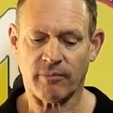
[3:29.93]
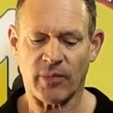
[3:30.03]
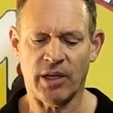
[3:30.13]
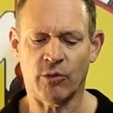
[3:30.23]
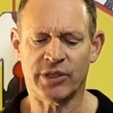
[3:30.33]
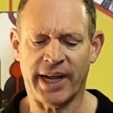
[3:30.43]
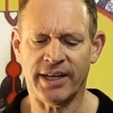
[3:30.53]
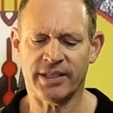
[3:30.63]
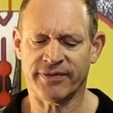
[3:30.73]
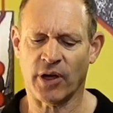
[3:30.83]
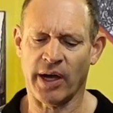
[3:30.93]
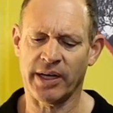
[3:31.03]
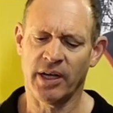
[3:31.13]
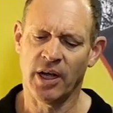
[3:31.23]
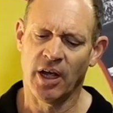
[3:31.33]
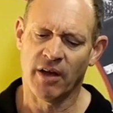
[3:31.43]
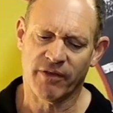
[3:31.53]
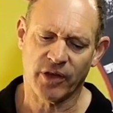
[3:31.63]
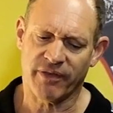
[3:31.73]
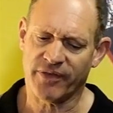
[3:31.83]
And you'll tend to find
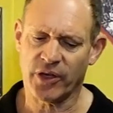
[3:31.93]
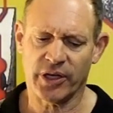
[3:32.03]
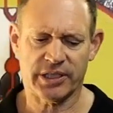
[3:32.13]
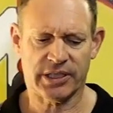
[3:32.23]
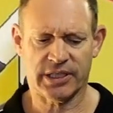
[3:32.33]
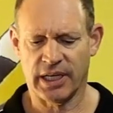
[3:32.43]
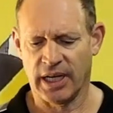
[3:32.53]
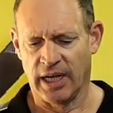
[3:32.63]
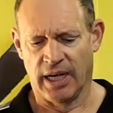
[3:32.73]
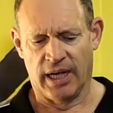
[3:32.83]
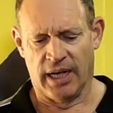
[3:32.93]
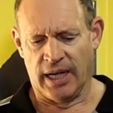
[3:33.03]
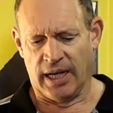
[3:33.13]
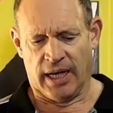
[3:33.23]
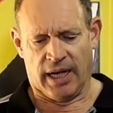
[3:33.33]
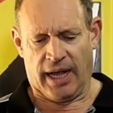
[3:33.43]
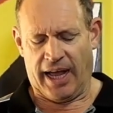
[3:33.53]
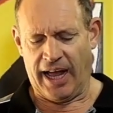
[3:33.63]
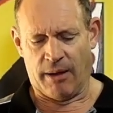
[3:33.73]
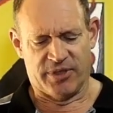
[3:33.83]
for the first
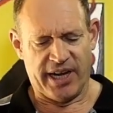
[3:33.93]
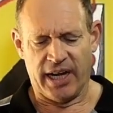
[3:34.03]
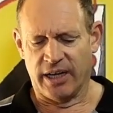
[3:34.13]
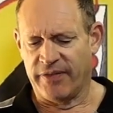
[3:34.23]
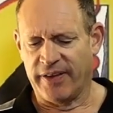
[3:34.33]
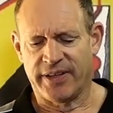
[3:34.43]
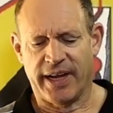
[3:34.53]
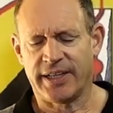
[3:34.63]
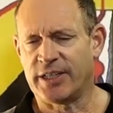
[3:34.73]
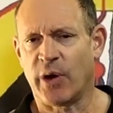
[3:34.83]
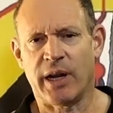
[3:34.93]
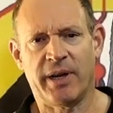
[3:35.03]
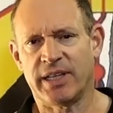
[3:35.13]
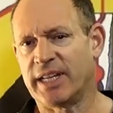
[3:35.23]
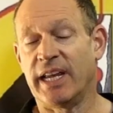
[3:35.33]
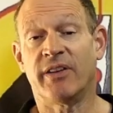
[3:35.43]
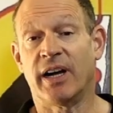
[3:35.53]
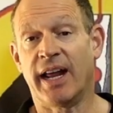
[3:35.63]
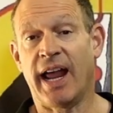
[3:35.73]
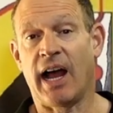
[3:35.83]
um, 10 to 15 to 20 minutes to even
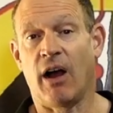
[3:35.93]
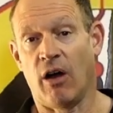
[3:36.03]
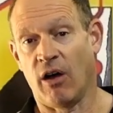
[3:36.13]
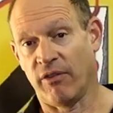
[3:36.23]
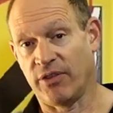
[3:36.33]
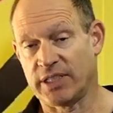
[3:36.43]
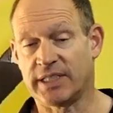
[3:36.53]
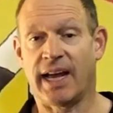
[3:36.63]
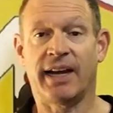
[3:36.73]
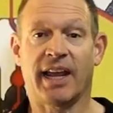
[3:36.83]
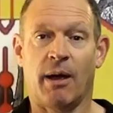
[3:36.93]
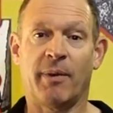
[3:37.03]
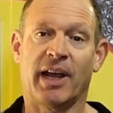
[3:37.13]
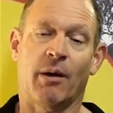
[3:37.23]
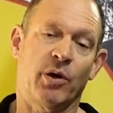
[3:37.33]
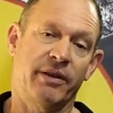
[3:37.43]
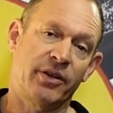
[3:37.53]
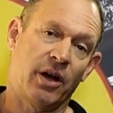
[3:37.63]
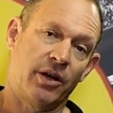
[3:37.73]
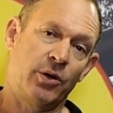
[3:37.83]
an hour of the sun coming up where you've
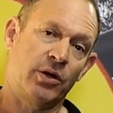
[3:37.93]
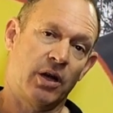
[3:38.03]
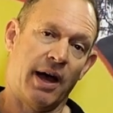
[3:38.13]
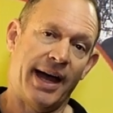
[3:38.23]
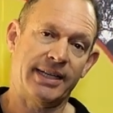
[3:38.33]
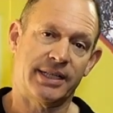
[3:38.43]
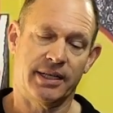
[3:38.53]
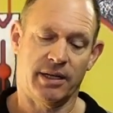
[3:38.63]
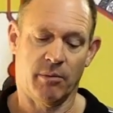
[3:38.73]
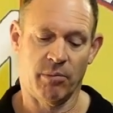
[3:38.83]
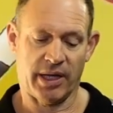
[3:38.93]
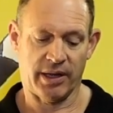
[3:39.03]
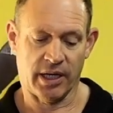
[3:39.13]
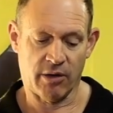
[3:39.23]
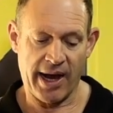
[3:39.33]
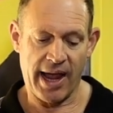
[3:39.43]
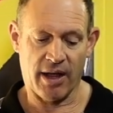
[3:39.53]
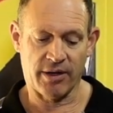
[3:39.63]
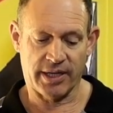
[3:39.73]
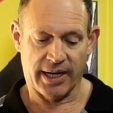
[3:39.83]
got good light, but the
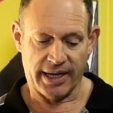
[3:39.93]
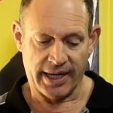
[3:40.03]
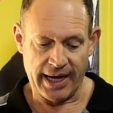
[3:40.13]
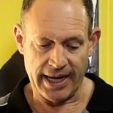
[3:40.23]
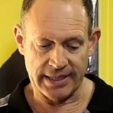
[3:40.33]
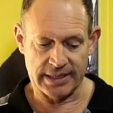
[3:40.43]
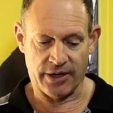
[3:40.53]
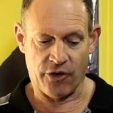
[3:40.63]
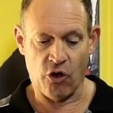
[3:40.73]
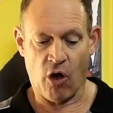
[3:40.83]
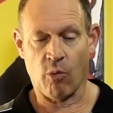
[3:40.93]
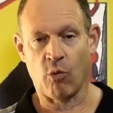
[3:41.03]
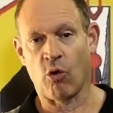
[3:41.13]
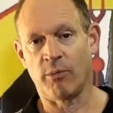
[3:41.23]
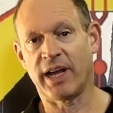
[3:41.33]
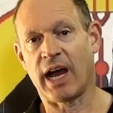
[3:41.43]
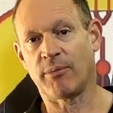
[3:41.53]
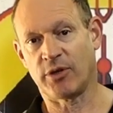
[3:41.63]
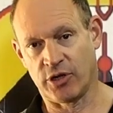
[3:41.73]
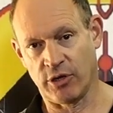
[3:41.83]
ground has not warmed
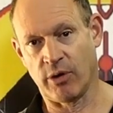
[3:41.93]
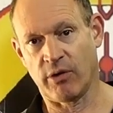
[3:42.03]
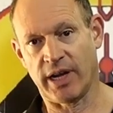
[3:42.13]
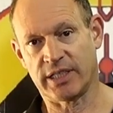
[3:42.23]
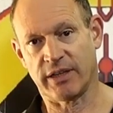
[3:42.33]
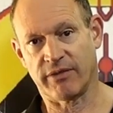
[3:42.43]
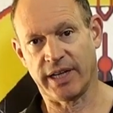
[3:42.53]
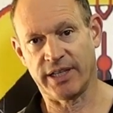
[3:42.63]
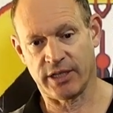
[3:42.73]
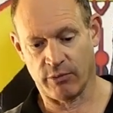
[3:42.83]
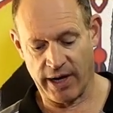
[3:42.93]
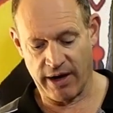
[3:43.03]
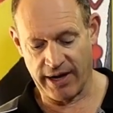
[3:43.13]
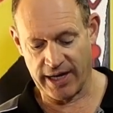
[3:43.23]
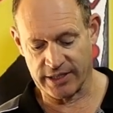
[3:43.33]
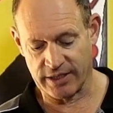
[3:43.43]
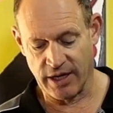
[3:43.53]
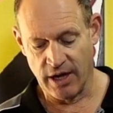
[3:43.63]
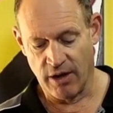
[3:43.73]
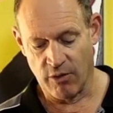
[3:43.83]
up too aggressively to where it hasn't
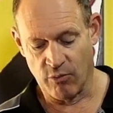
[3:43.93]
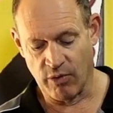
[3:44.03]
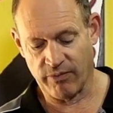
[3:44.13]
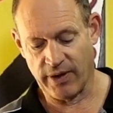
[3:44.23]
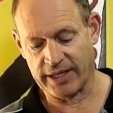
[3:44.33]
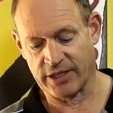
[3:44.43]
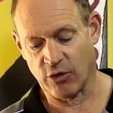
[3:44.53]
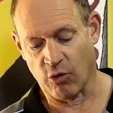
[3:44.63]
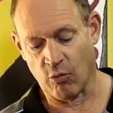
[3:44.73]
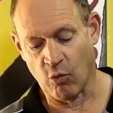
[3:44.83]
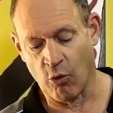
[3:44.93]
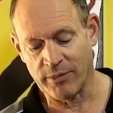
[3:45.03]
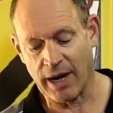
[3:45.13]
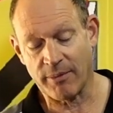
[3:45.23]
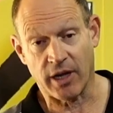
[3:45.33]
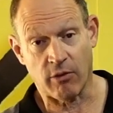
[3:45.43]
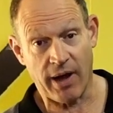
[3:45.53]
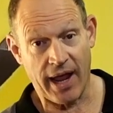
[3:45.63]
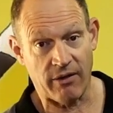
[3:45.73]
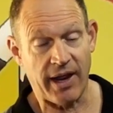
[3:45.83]
reflected or warmed up the
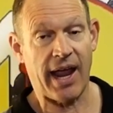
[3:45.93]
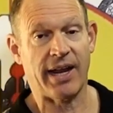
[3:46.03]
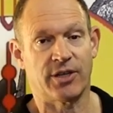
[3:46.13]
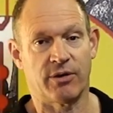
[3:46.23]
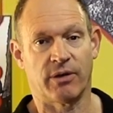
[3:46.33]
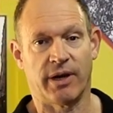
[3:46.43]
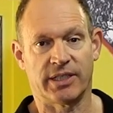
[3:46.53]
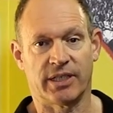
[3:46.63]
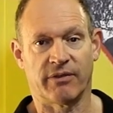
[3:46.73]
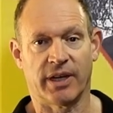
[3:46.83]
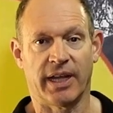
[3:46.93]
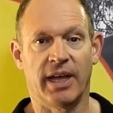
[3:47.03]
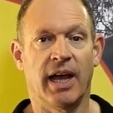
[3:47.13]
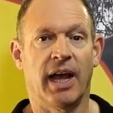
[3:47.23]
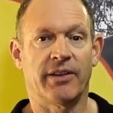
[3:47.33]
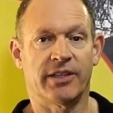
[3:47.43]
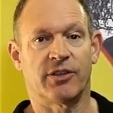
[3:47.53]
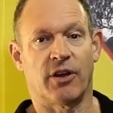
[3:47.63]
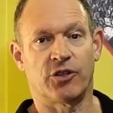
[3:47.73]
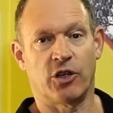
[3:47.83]
ground air too aggressively, and there's
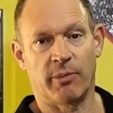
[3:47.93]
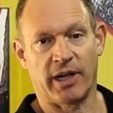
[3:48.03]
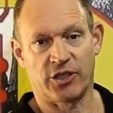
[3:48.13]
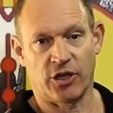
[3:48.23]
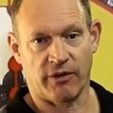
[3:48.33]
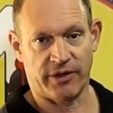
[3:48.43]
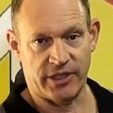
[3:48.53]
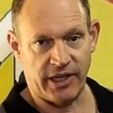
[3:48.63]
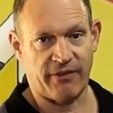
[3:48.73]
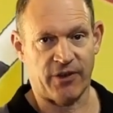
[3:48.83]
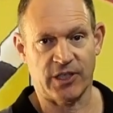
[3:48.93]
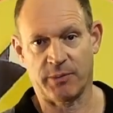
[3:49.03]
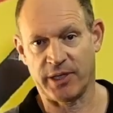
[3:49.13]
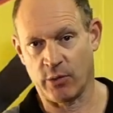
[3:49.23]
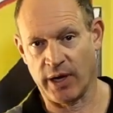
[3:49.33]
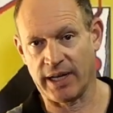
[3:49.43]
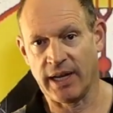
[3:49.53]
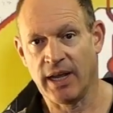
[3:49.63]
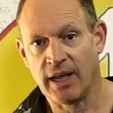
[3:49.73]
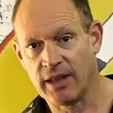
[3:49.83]
not too much of a difference between
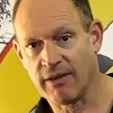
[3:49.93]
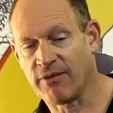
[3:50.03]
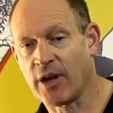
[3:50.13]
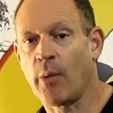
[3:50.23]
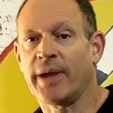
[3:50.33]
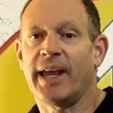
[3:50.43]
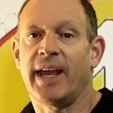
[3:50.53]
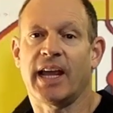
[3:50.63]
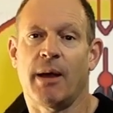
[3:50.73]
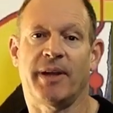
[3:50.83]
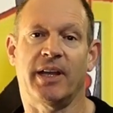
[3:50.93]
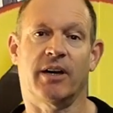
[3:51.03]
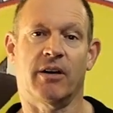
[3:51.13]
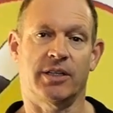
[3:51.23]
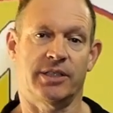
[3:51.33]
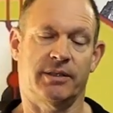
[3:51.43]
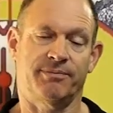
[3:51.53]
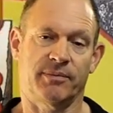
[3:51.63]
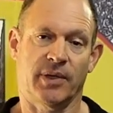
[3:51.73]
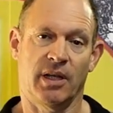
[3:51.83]
the flowing air coming in across it.
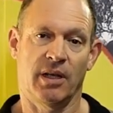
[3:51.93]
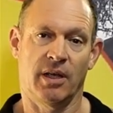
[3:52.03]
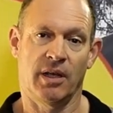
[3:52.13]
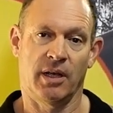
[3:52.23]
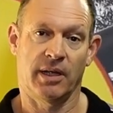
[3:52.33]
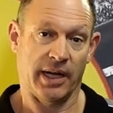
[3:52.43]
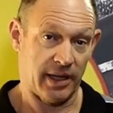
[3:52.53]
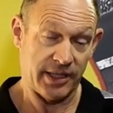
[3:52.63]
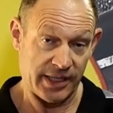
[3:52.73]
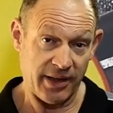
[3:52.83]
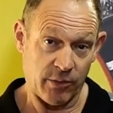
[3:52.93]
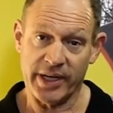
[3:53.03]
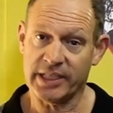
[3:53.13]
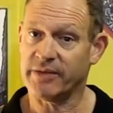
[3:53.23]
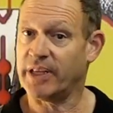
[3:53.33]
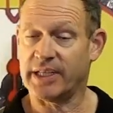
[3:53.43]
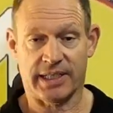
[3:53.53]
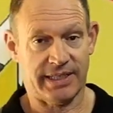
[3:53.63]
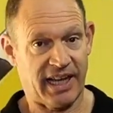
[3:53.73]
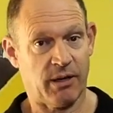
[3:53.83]
Now, there's other reasons for this.
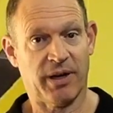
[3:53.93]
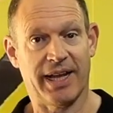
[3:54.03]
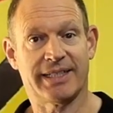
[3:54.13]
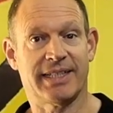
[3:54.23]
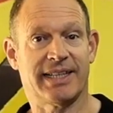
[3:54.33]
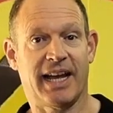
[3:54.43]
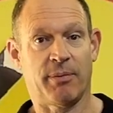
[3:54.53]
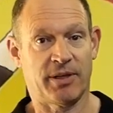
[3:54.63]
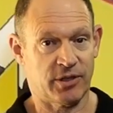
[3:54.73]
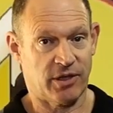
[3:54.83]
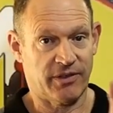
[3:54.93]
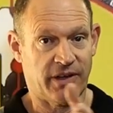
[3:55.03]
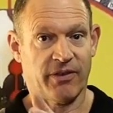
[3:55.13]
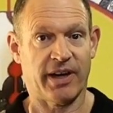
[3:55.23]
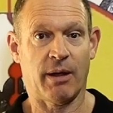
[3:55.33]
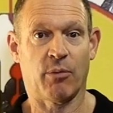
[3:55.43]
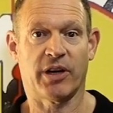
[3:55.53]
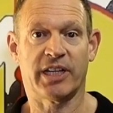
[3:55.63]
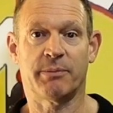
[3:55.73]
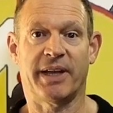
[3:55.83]
There's other places this happens of different air
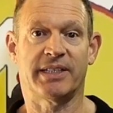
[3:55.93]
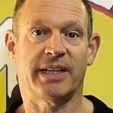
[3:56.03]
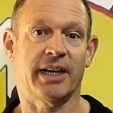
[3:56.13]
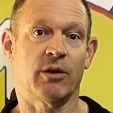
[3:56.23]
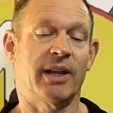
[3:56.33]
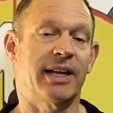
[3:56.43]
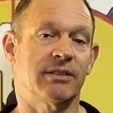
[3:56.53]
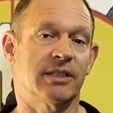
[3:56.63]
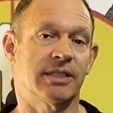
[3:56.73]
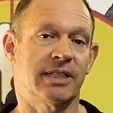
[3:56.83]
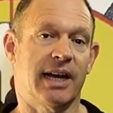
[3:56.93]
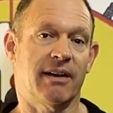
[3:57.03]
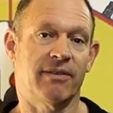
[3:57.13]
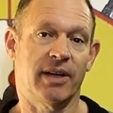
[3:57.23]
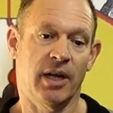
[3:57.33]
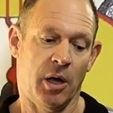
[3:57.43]
bodies mixing and all that sort of stuff.